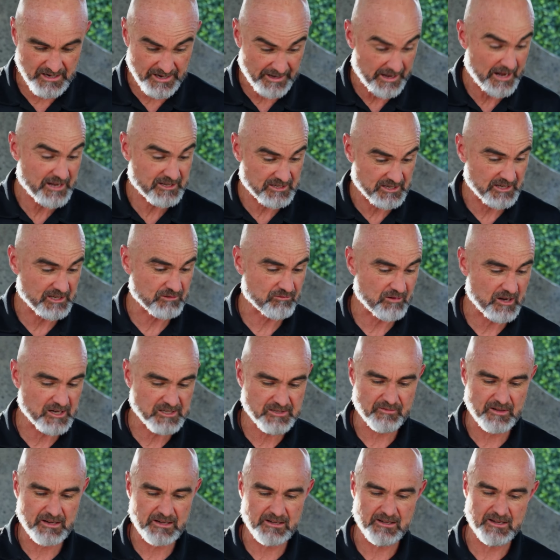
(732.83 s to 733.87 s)
It actually is
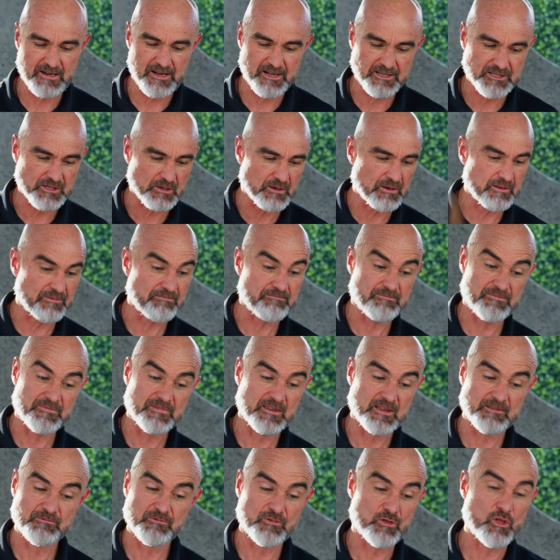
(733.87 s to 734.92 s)
relatively clean, so
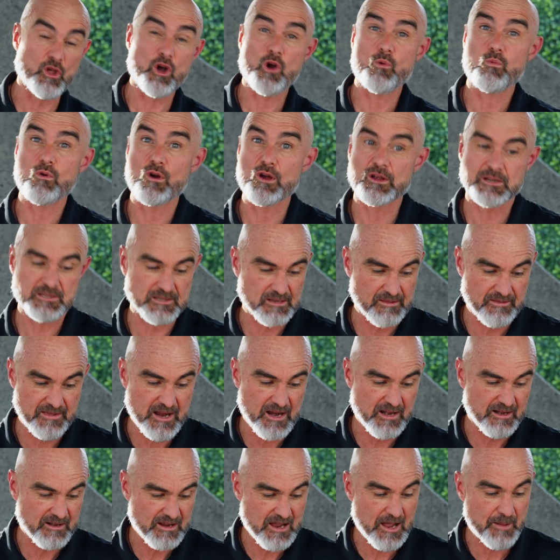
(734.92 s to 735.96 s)
no worse than
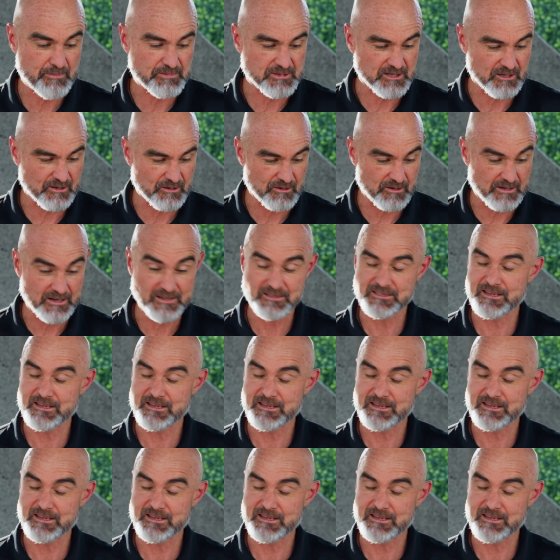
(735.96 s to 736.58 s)
that, absolutely.